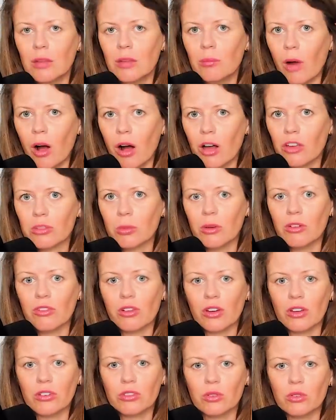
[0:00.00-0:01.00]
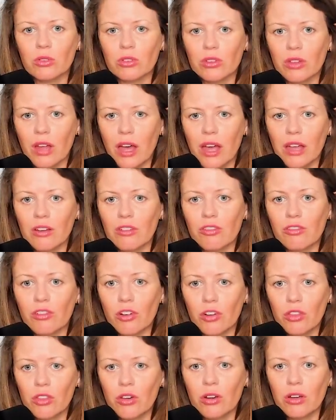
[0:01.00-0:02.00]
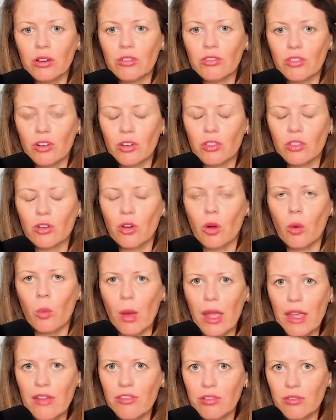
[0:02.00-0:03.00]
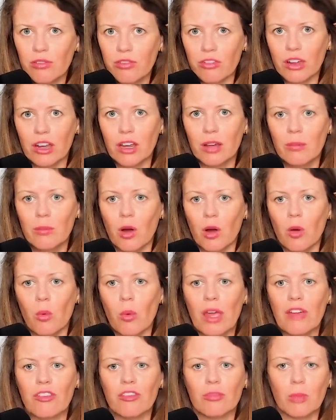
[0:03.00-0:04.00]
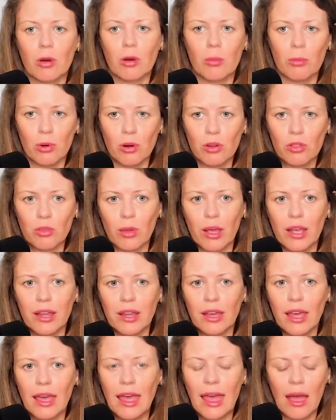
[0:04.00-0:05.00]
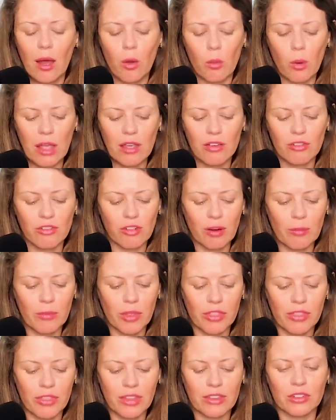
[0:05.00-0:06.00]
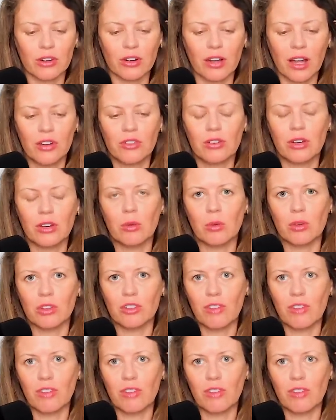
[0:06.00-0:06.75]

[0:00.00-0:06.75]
impossible for us to slide further and further away from freedom, away from our birthright, away from the things that our country was